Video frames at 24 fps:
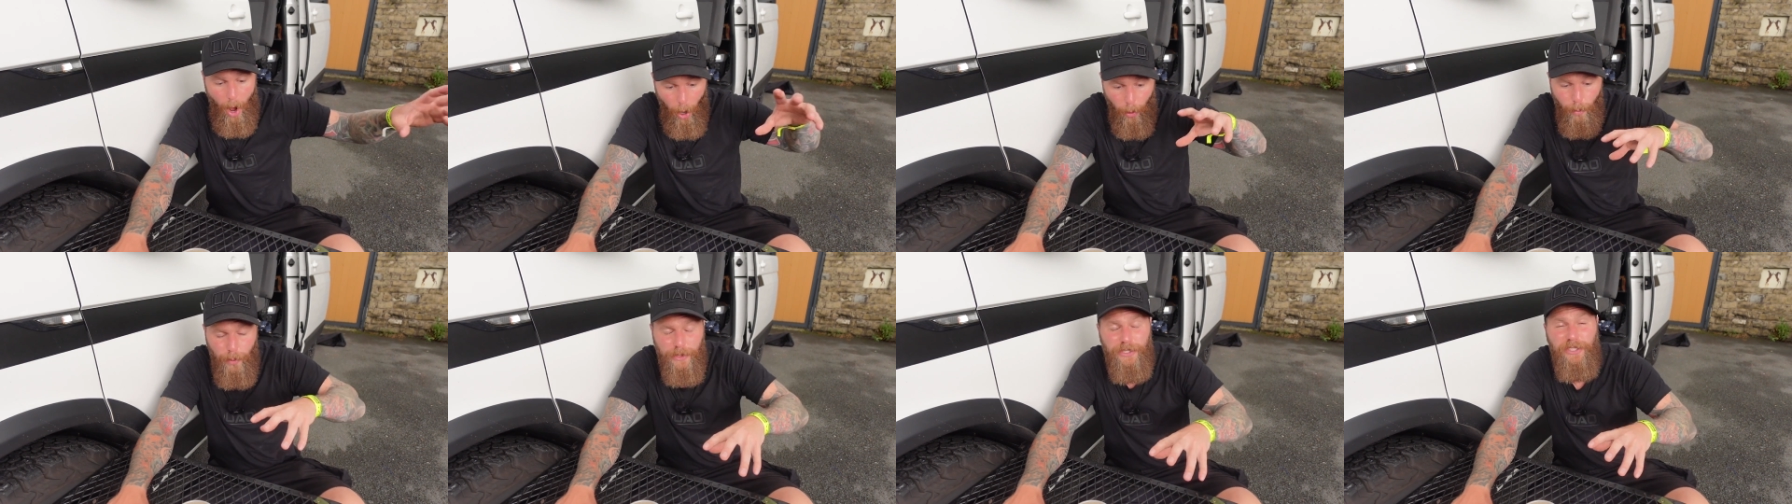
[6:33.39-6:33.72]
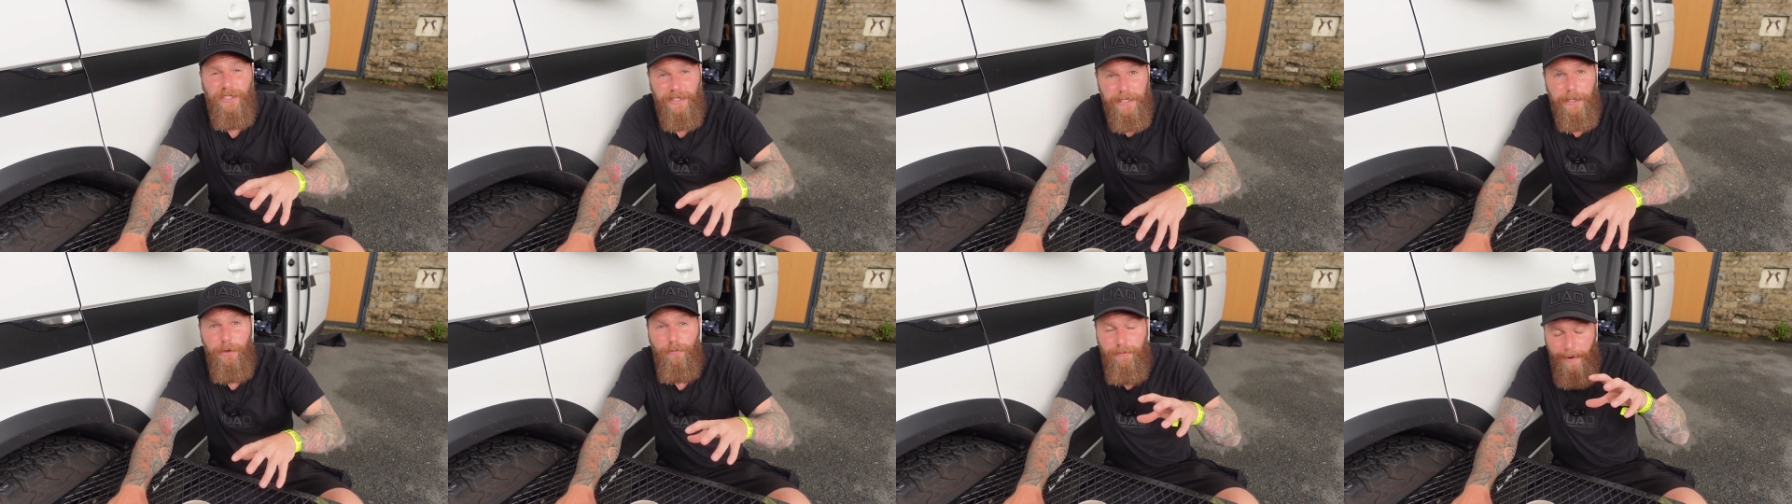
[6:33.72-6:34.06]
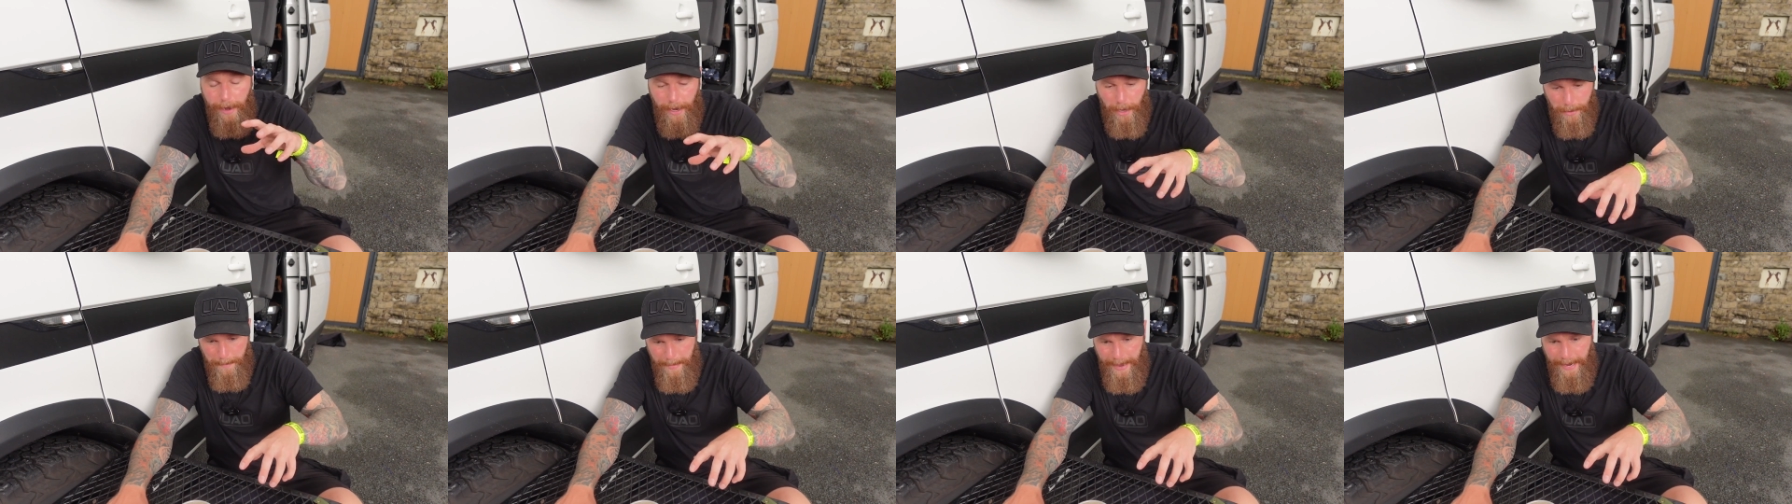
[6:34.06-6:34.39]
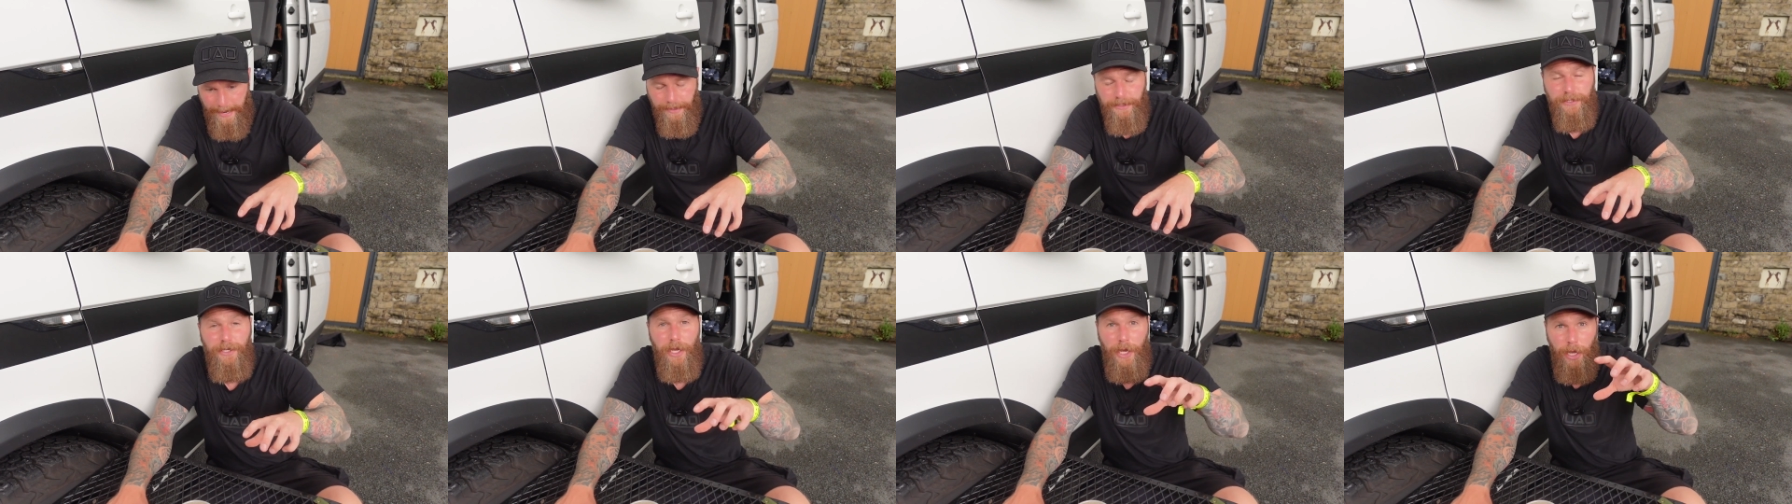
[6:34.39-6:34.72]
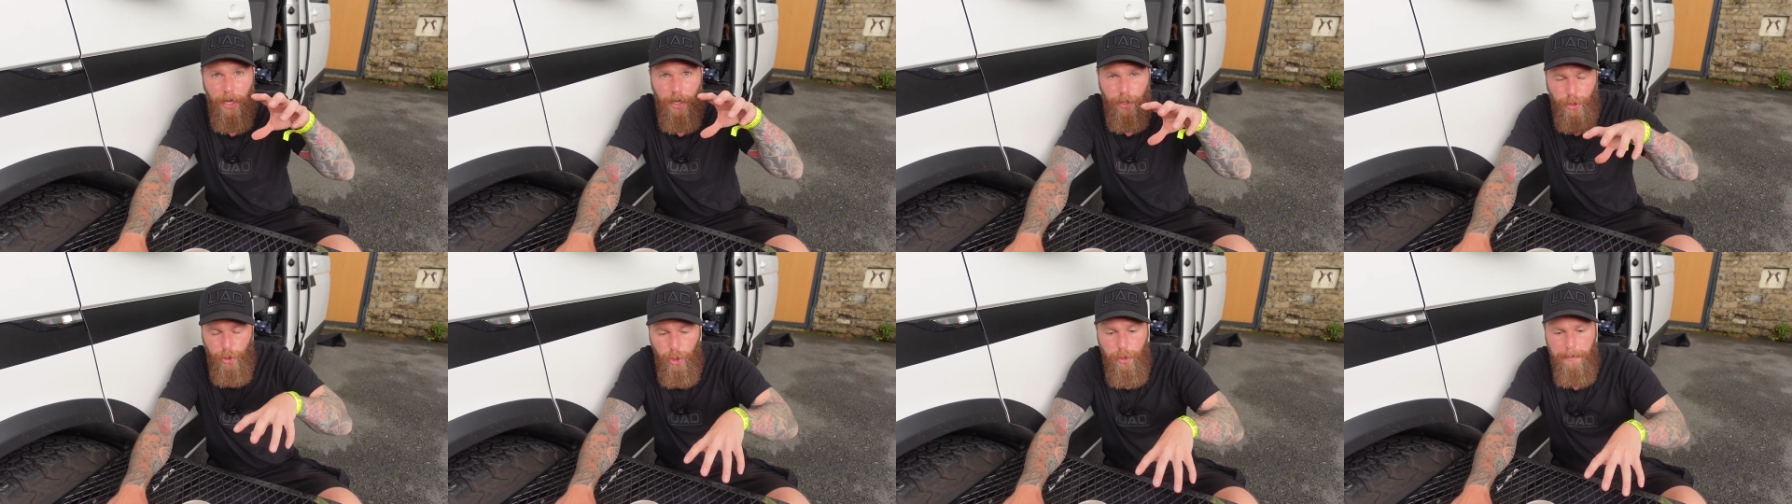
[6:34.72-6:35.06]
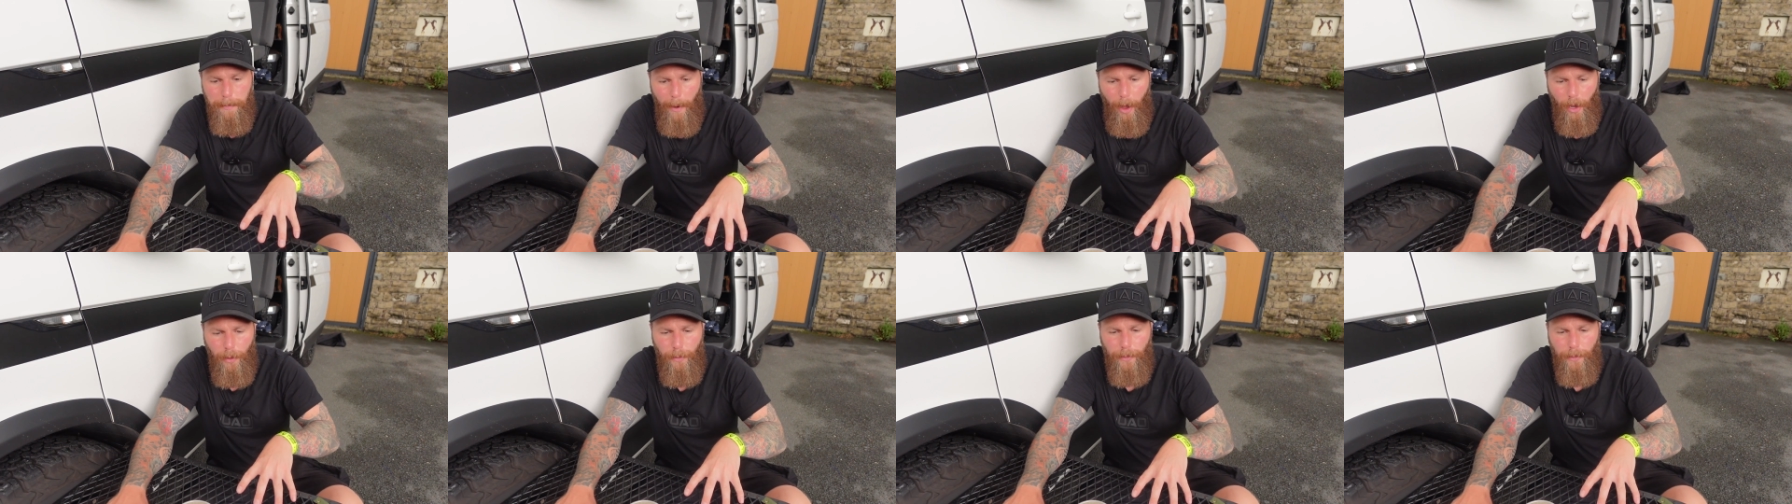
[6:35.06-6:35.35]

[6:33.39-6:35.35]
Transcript: I would still recommend you buy